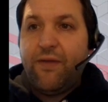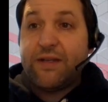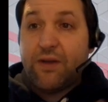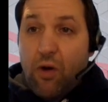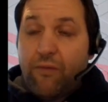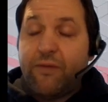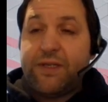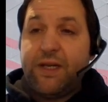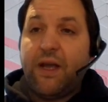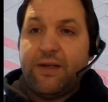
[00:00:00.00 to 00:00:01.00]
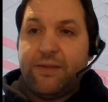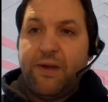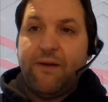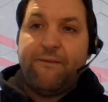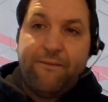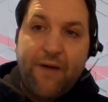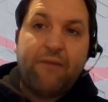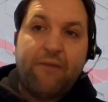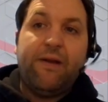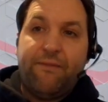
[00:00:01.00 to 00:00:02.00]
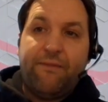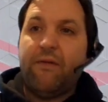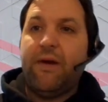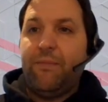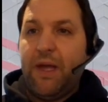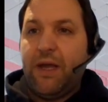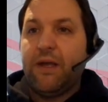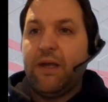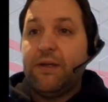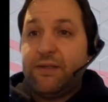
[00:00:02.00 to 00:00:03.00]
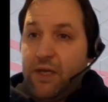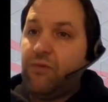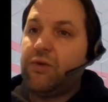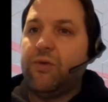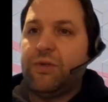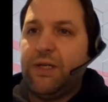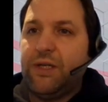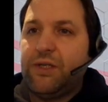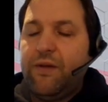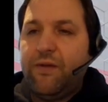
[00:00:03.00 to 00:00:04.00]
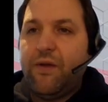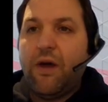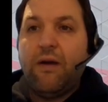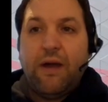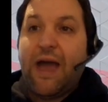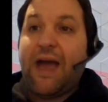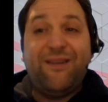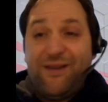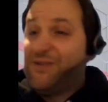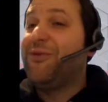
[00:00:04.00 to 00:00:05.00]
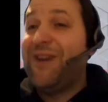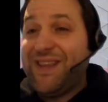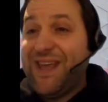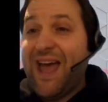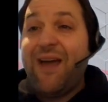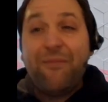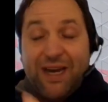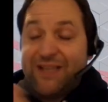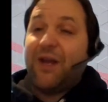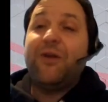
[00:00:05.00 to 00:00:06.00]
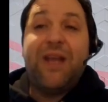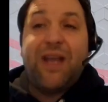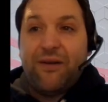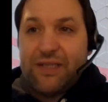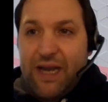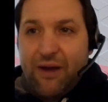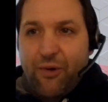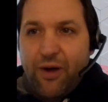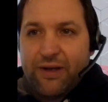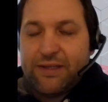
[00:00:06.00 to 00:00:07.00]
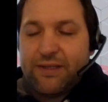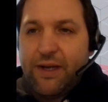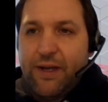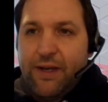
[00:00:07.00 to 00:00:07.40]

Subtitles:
there's obviously going to be a very, very big skill shortage that is already there. It is only going to get worse.